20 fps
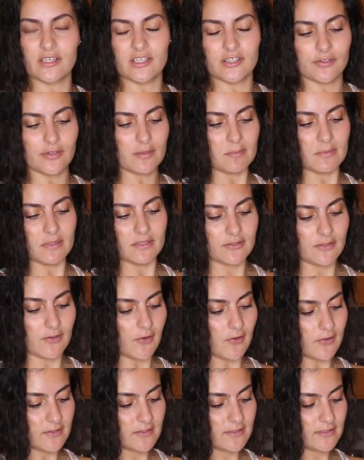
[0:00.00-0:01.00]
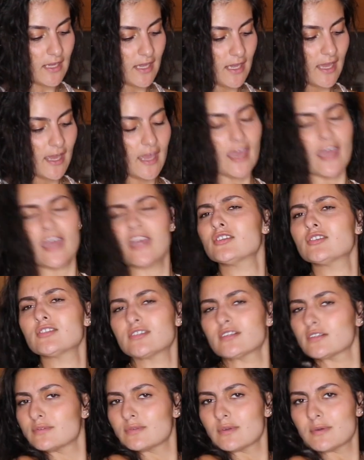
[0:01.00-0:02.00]
creamy sauce and
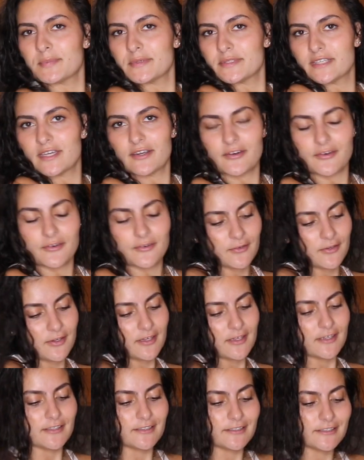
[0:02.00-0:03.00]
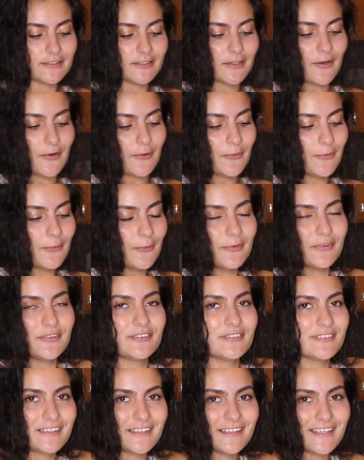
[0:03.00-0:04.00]
just a sweet potato. So
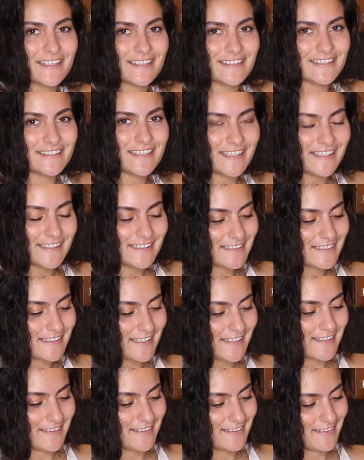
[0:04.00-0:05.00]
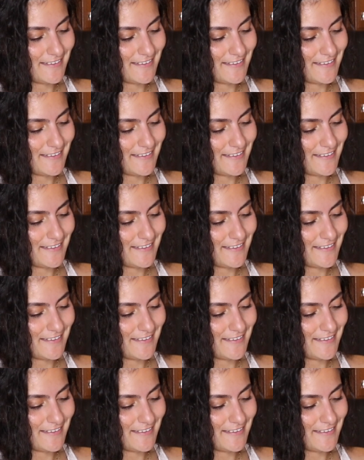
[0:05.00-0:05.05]
let's taste it.